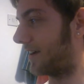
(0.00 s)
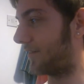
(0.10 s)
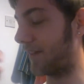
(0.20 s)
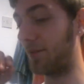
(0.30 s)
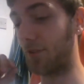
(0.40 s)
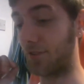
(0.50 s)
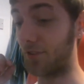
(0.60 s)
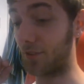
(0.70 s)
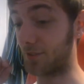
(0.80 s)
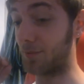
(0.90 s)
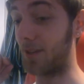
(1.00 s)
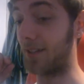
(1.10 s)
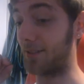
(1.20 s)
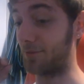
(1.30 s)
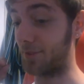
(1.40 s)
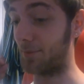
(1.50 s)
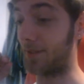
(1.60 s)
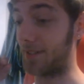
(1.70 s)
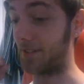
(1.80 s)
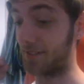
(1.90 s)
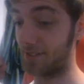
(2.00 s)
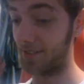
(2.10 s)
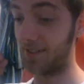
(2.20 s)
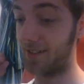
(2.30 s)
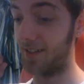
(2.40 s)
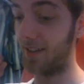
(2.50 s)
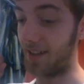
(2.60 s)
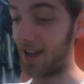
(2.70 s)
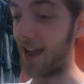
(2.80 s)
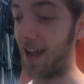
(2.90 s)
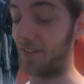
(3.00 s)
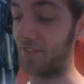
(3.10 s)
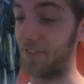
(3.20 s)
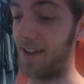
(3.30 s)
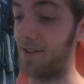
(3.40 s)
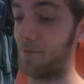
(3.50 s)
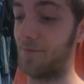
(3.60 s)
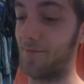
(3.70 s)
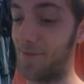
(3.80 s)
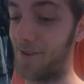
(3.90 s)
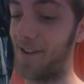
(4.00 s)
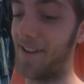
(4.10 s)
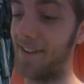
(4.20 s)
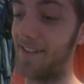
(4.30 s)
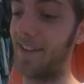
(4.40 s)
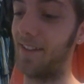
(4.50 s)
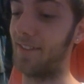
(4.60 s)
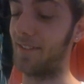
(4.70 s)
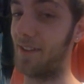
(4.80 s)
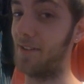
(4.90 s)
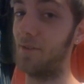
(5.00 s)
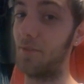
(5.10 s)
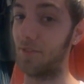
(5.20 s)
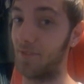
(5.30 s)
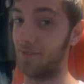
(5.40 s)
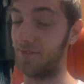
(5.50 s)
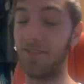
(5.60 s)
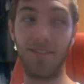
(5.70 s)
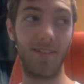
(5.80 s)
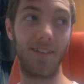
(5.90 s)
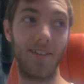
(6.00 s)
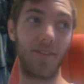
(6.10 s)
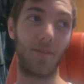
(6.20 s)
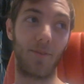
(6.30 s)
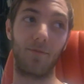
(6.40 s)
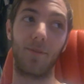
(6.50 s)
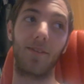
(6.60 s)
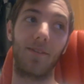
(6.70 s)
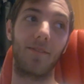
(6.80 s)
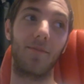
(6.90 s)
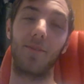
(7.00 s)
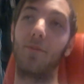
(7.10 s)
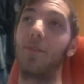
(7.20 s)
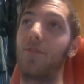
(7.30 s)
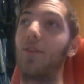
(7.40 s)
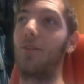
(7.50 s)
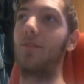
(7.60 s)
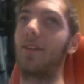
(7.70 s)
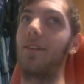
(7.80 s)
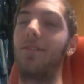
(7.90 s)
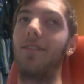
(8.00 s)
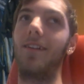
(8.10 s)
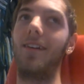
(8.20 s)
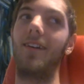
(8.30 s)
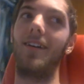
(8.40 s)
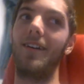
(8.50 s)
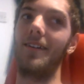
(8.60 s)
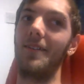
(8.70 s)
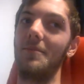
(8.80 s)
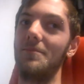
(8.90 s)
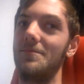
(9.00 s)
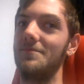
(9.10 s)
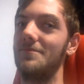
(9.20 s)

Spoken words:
favourite song to play with the band, hands down, right, is a new song that we've got now. And